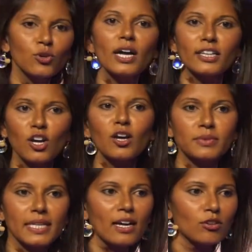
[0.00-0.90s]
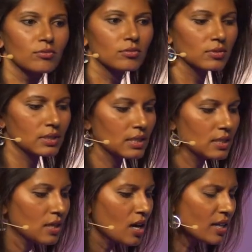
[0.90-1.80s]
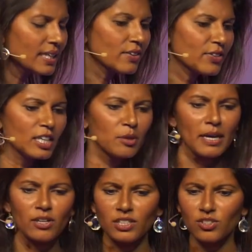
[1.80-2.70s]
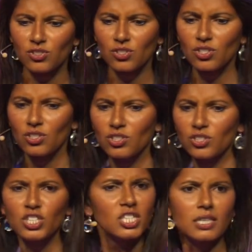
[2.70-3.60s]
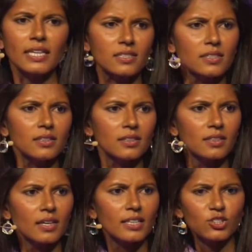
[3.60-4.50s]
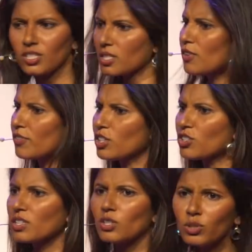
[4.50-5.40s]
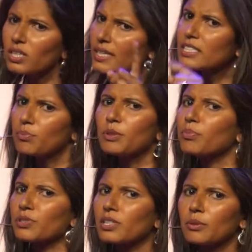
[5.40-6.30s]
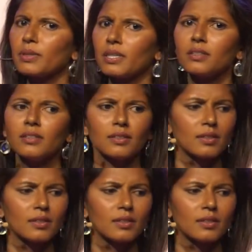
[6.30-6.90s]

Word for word: know how to calm down. All I could think about is she's lazy and she's selfish, and only lazy people sleep in.